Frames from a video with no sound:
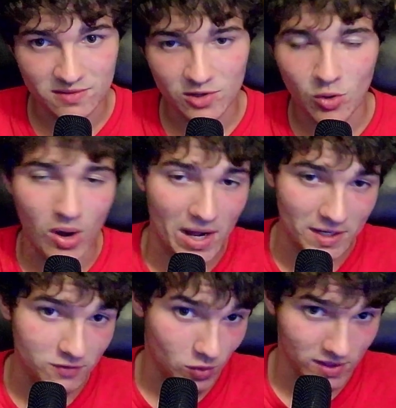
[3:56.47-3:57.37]
Kwan,
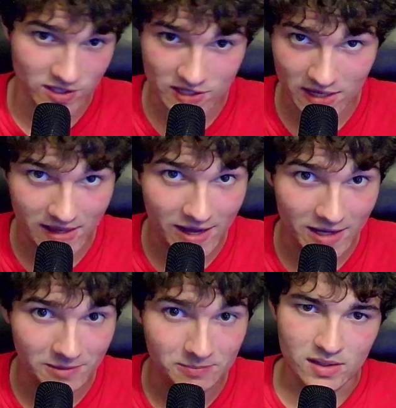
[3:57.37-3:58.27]
if you want to say
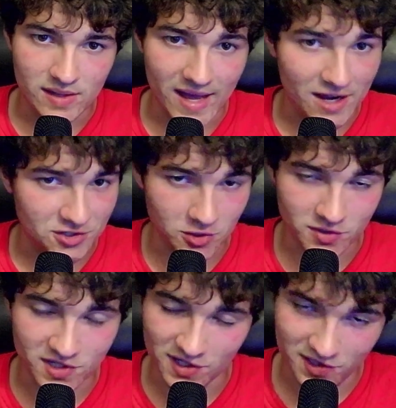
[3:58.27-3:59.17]
that. Astros
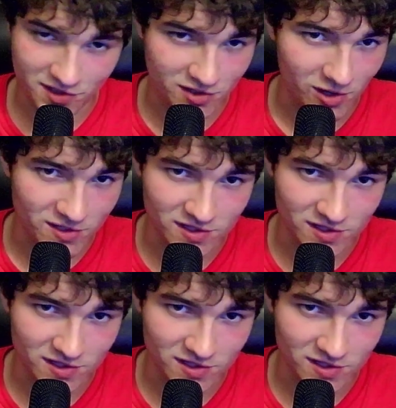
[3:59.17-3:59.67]
season starts in the